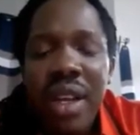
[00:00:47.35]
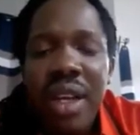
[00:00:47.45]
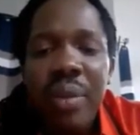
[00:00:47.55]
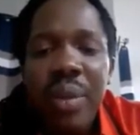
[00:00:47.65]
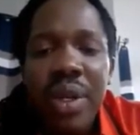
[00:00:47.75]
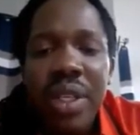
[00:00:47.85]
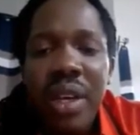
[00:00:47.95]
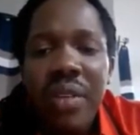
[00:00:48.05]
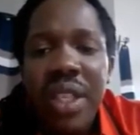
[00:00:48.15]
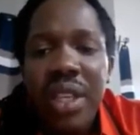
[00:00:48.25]
that a
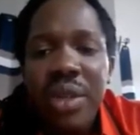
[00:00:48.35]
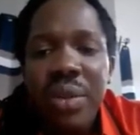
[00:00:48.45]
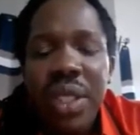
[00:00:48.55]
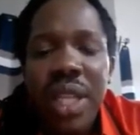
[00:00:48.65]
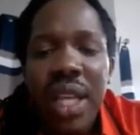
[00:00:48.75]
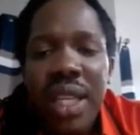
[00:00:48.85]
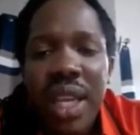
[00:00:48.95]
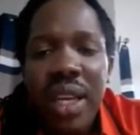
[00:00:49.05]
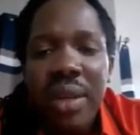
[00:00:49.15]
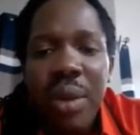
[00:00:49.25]
police officer should be
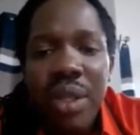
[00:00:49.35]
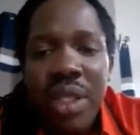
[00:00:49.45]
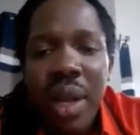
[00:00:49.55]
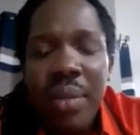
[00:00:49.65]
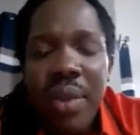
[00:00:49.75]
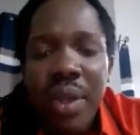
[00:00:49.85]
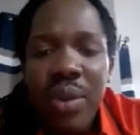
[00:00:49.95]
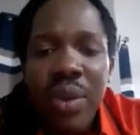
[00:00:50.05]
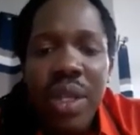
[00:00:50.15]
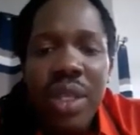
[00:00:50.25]
standing at the bus stop
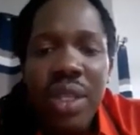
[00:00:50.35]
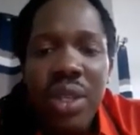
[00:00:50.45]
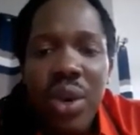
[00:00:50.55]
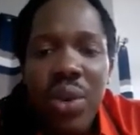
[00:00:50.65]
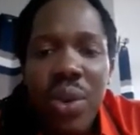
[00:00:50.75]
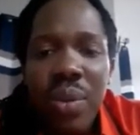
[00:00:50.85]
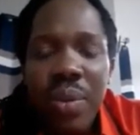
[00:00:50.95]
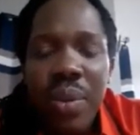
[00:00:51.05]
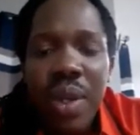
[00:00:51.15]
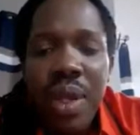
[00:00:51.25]
waiting to go
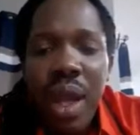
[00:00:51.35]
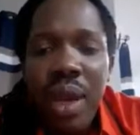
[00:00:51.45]
home.